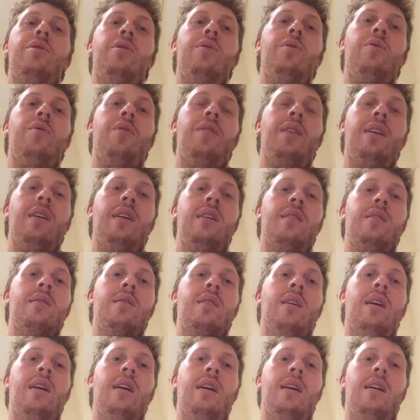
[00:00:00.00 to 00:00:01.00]
do things
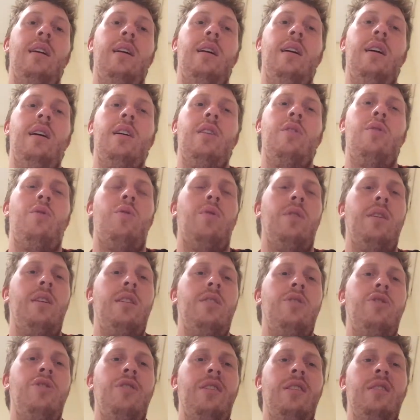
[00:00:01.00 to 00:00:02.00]
like cornea
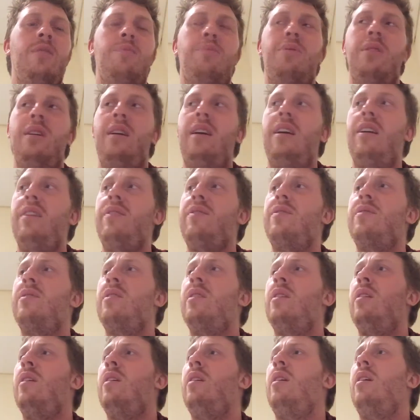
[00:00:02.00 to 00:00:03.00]
transplants,
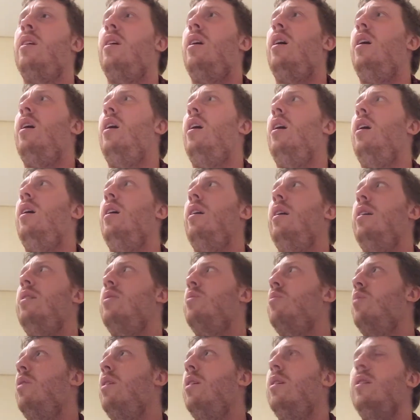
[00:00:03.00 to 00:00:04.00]
as
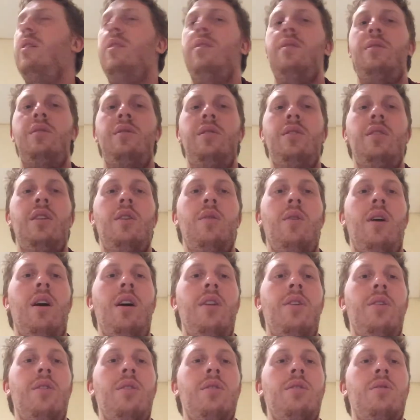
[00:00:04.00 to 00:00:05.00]
well as
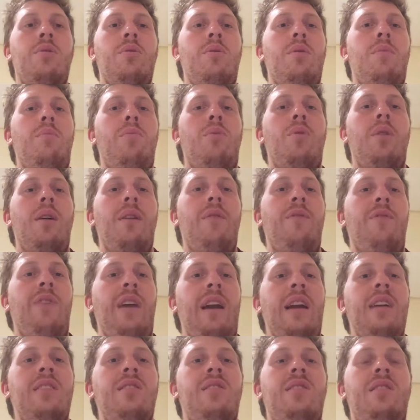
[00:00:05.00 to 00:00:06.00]
other sort of more
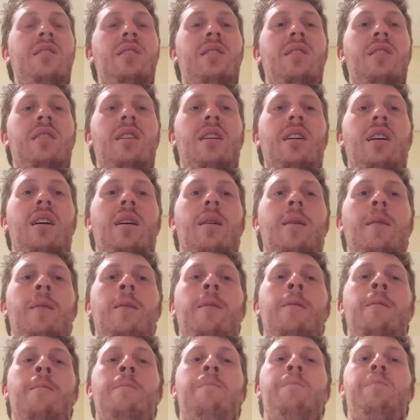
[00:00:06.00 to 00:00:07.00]
advanced
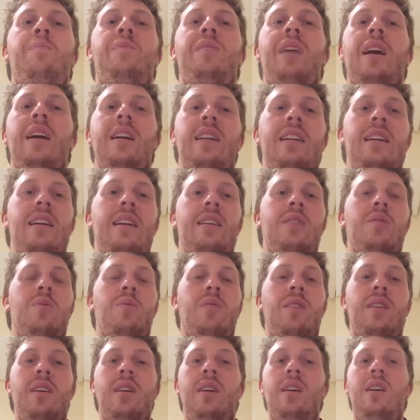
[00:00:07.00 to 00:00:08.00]
techniques
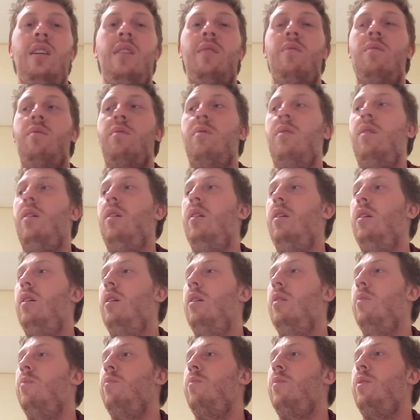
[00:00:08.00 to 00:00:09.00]
within
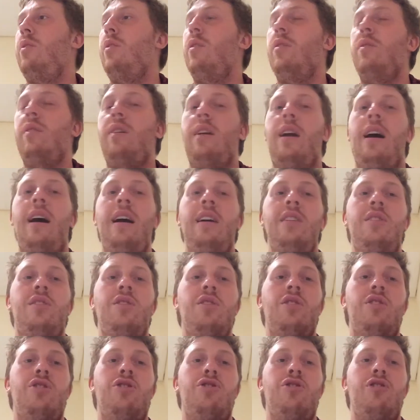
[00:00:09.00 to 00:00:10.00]
the eye
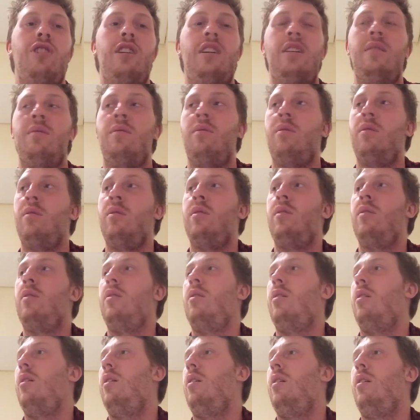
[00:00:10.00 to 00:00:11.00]
surgery
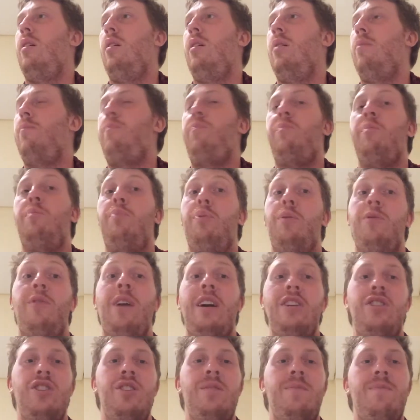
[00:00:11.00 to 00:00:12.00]

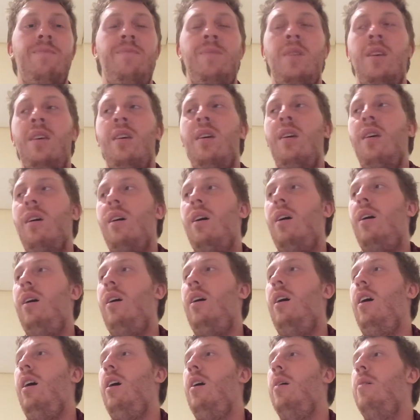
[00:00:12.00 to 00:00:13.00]
profession.
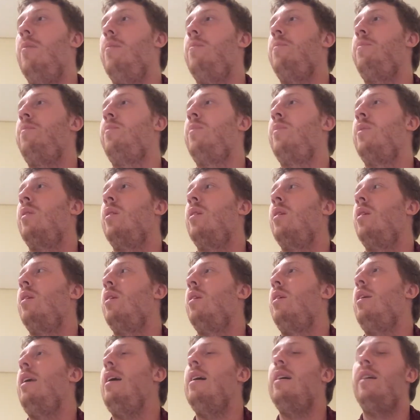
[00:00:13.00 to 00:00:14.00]

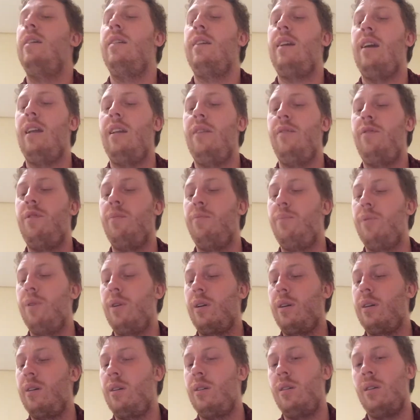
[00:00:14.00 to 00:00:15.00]
And kind of the
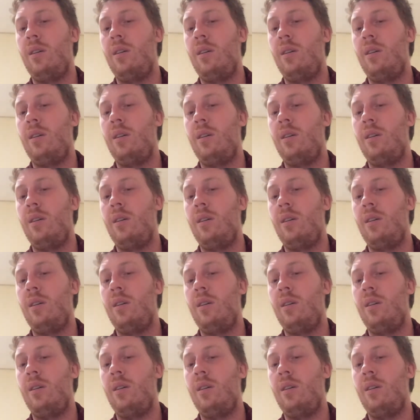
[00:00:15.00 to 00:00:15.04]
book